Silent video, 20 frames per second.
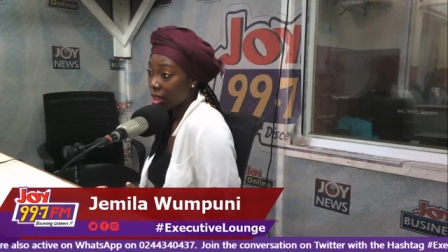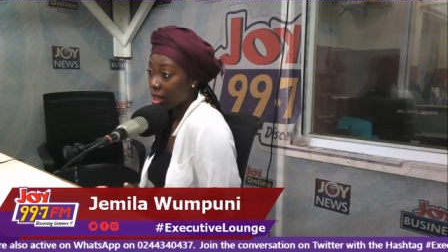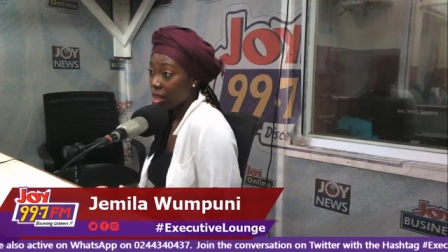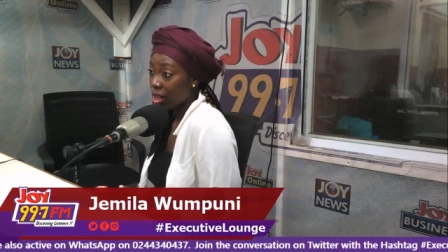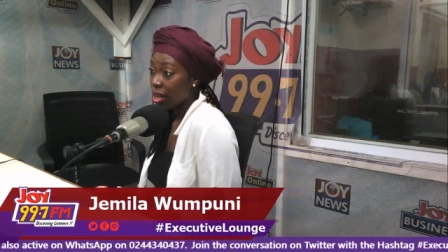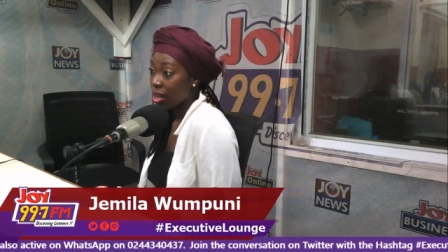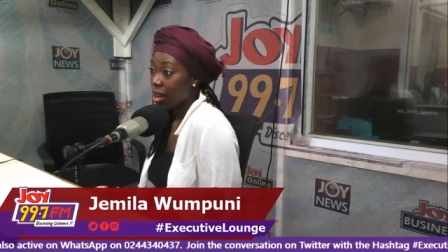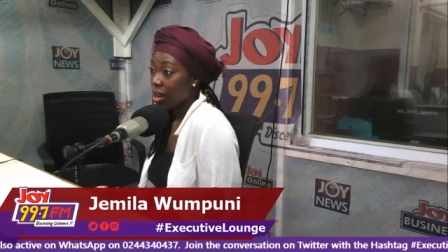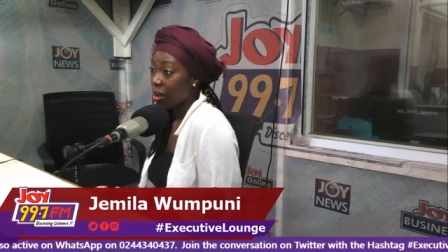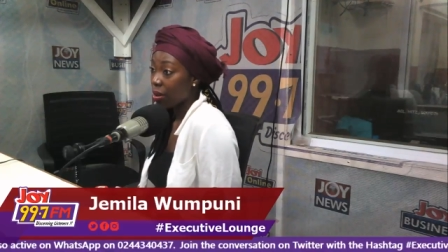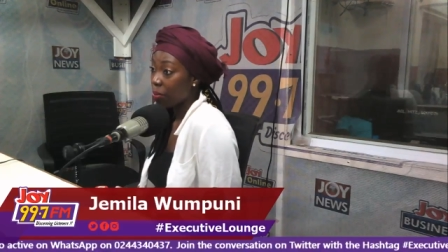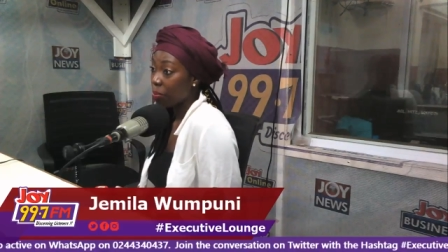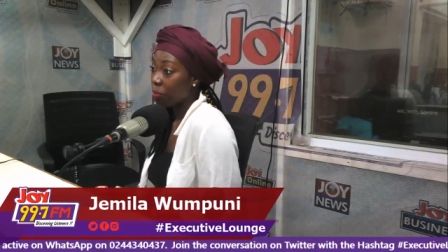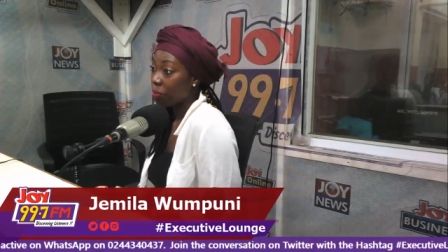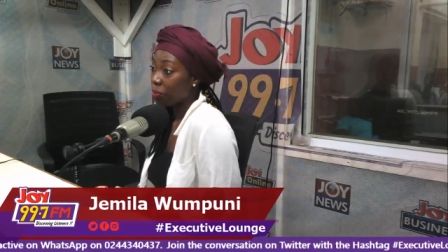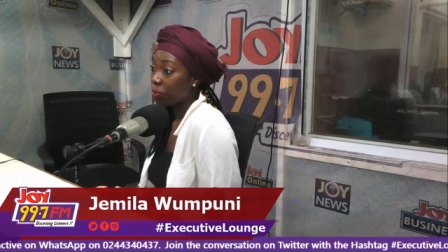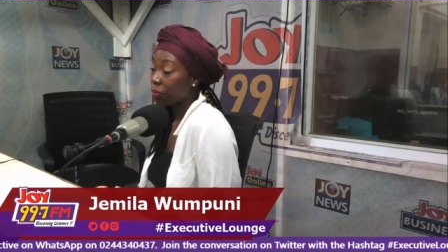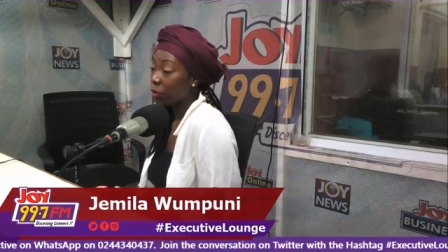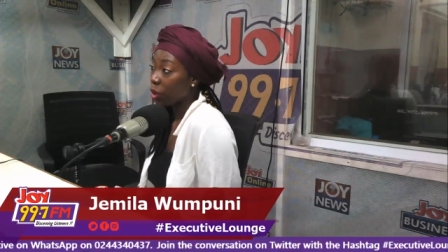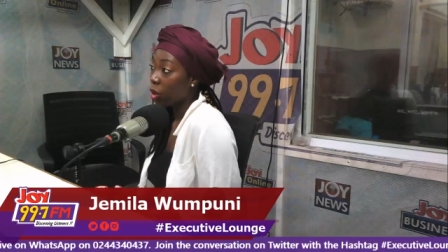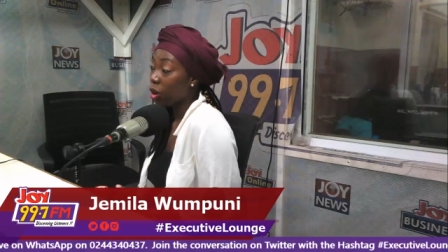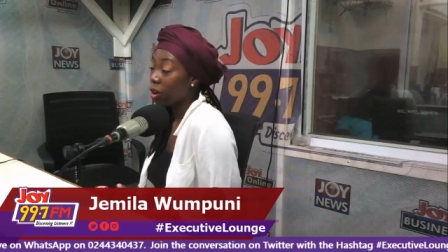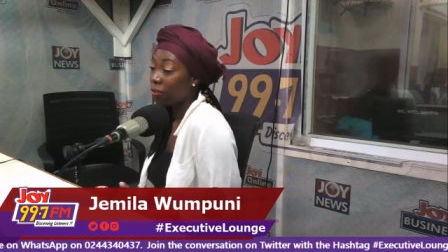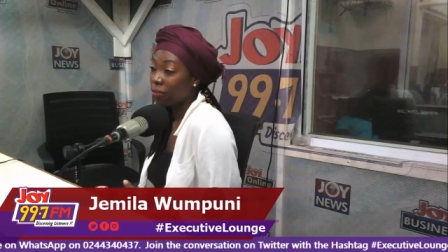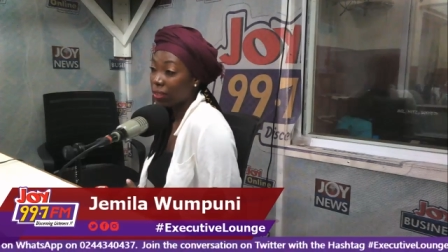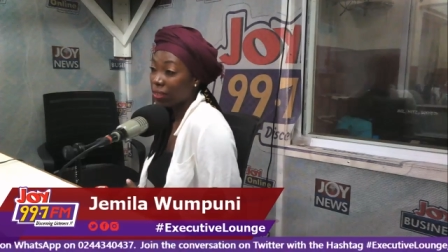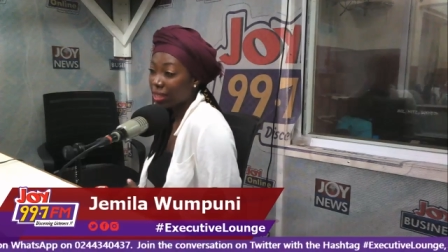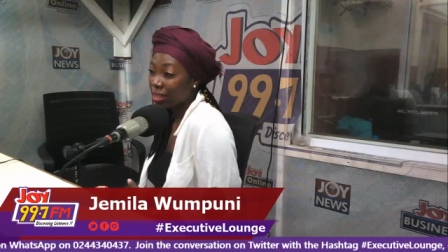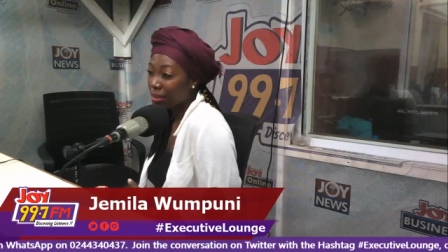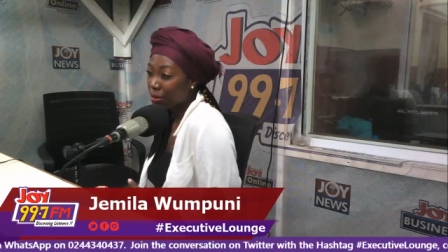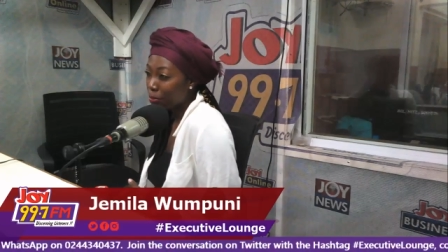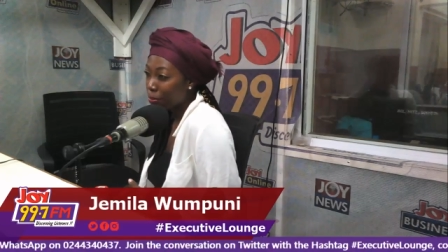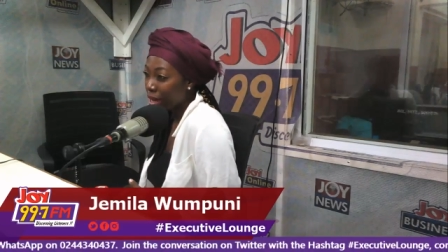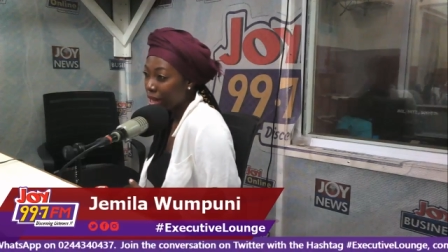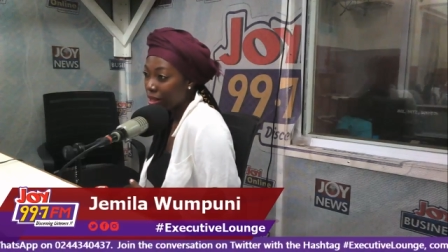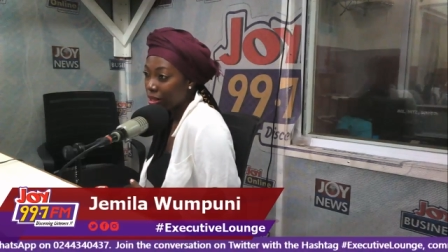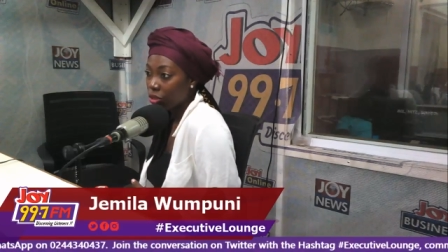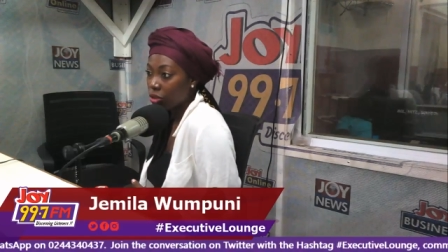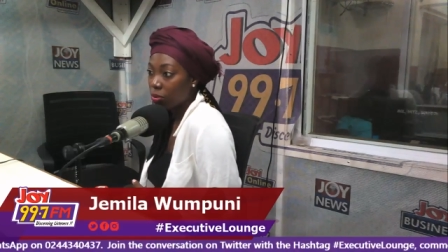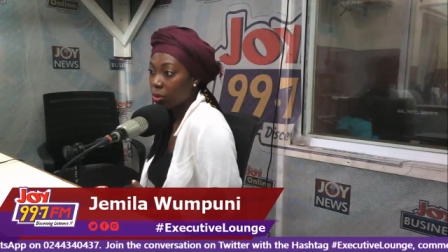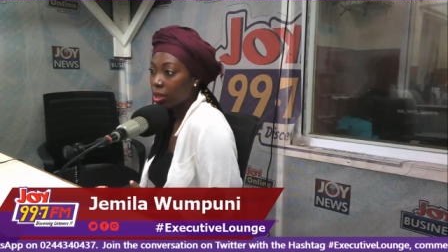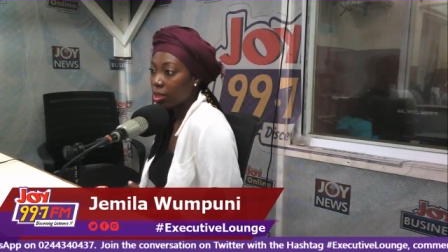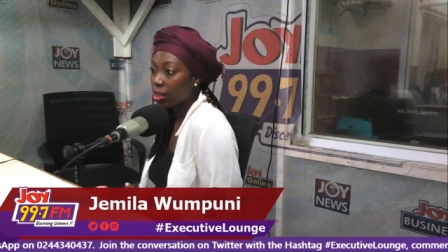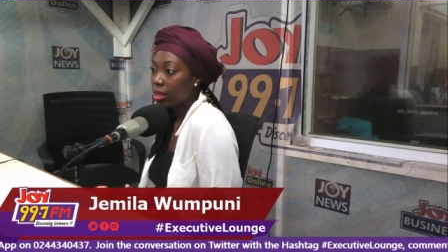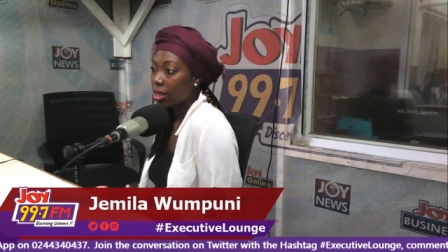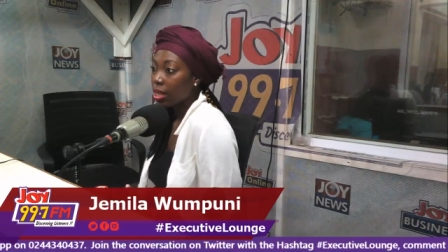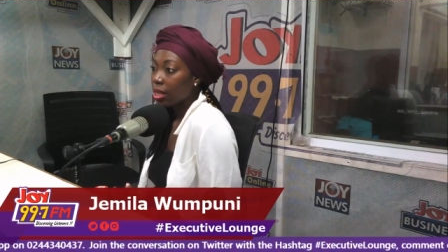um, conflict management,